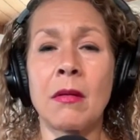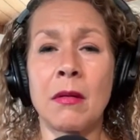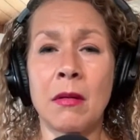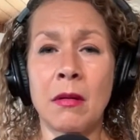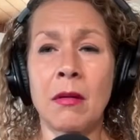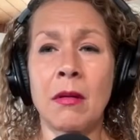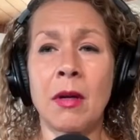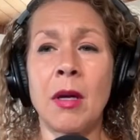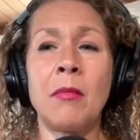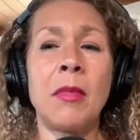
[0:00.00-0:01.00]
Uh-huh.
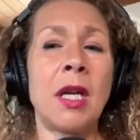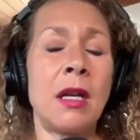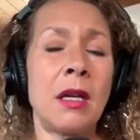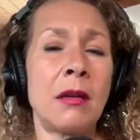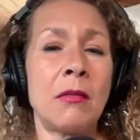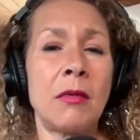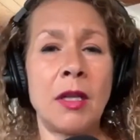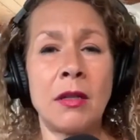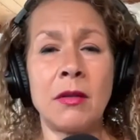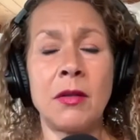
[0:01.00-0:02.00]
Meaning when
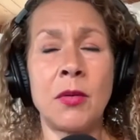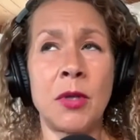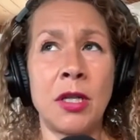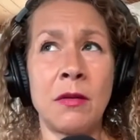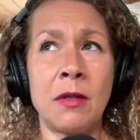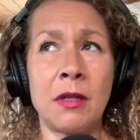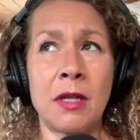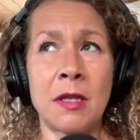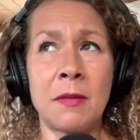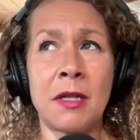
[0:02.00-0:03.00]
you and your
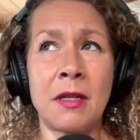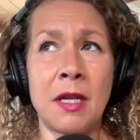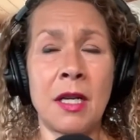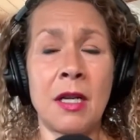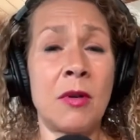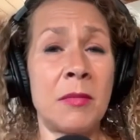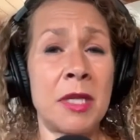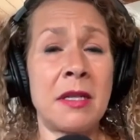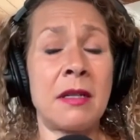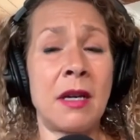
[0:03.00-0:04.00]
husband are dating a woman
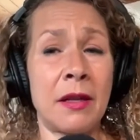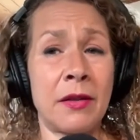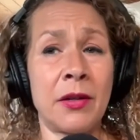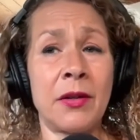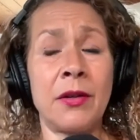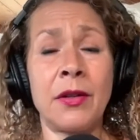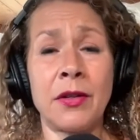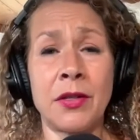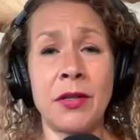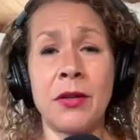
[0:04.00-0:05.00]
together,
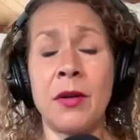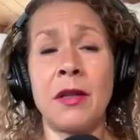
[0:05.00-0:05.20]
there's no other